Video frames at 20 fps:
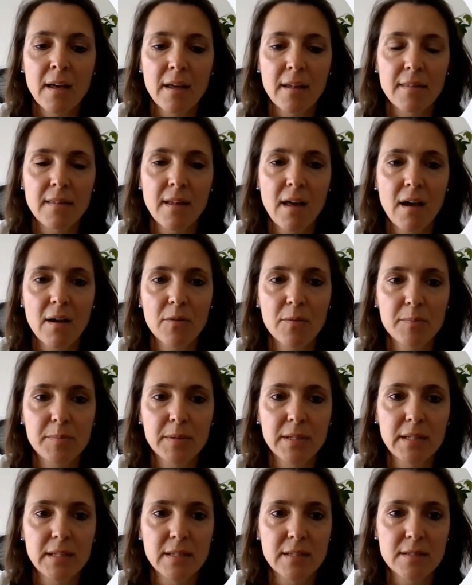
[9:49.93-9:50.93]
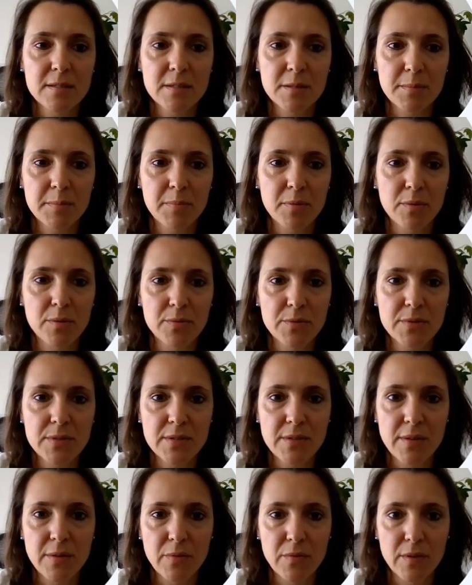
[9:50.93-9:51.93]
Now please
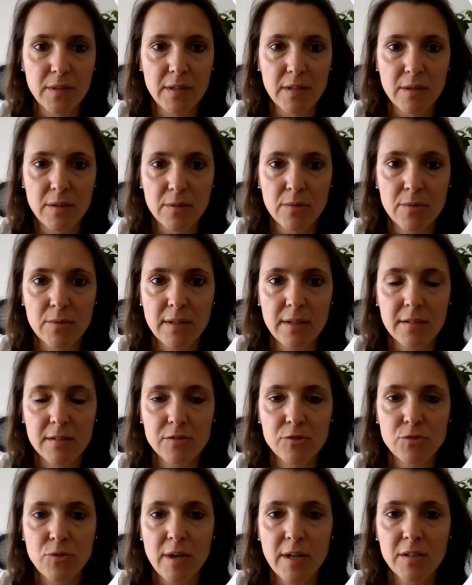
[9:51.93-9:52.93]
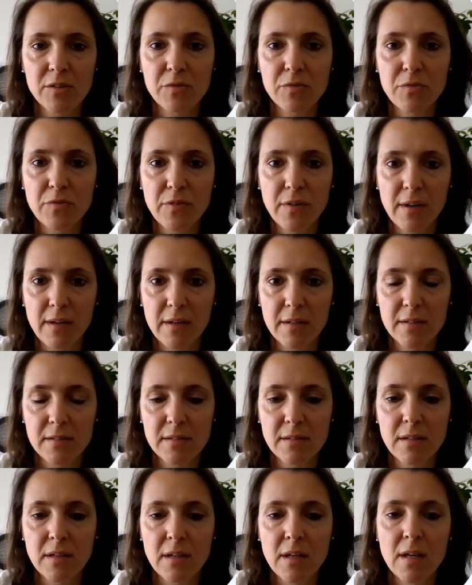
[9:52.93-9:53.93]
pause the video and try to
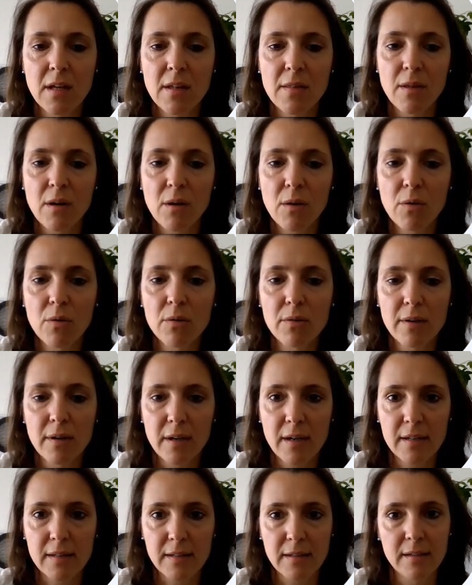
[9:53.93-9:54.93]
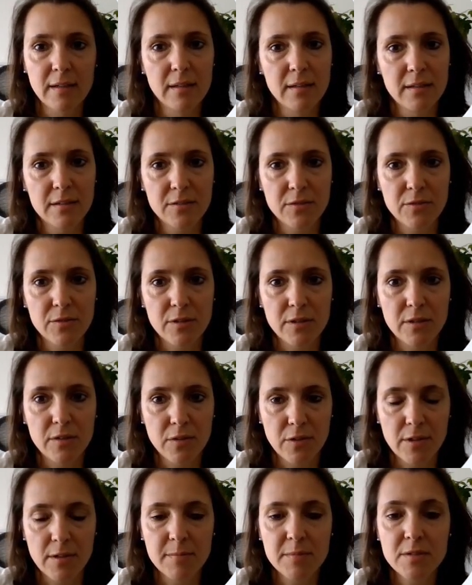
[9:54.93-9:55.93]
find the correct literary
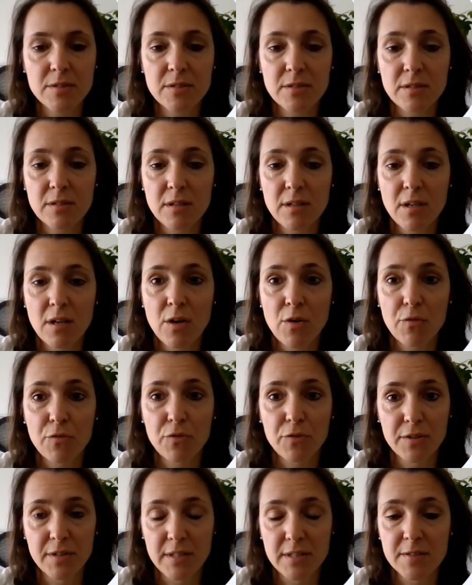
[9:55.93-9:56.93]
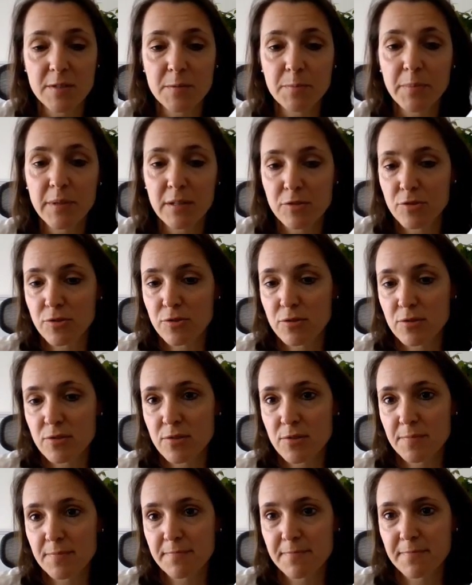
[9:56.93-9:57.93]
terms for these
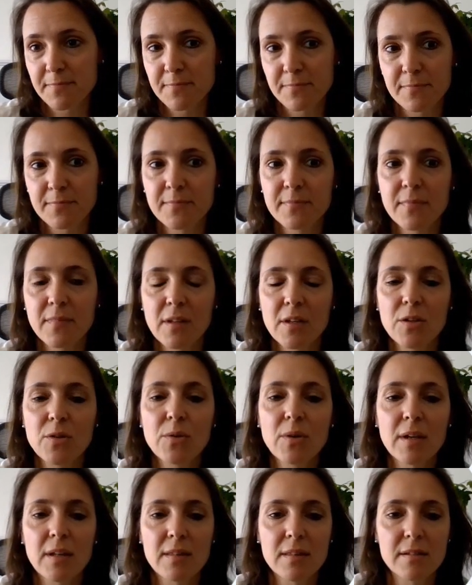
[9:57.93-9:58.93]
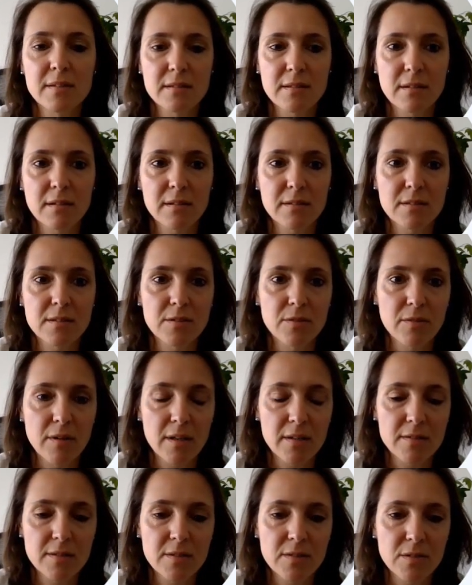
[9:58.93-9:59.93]
pictures. You can discuss your
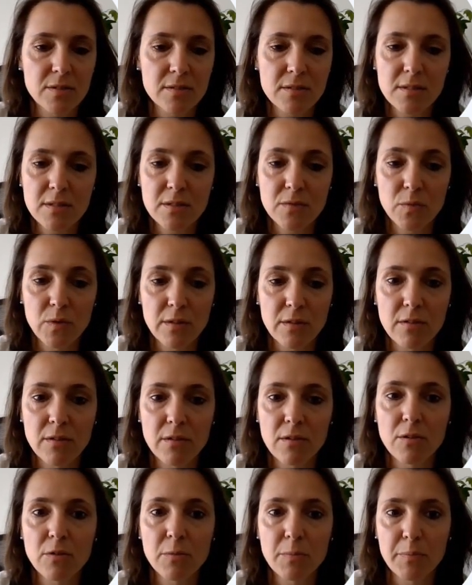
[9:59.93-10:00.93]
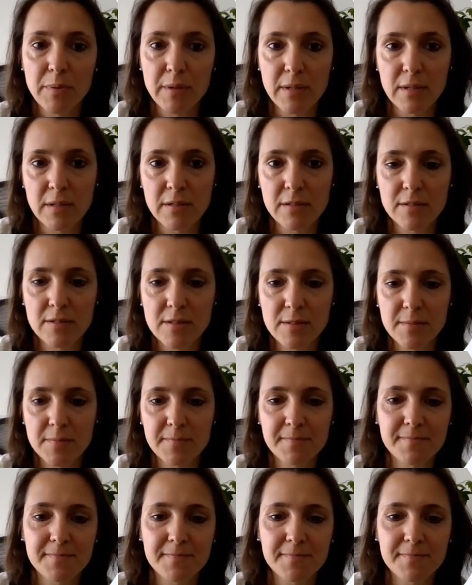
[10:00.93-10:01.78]
answers with your peers.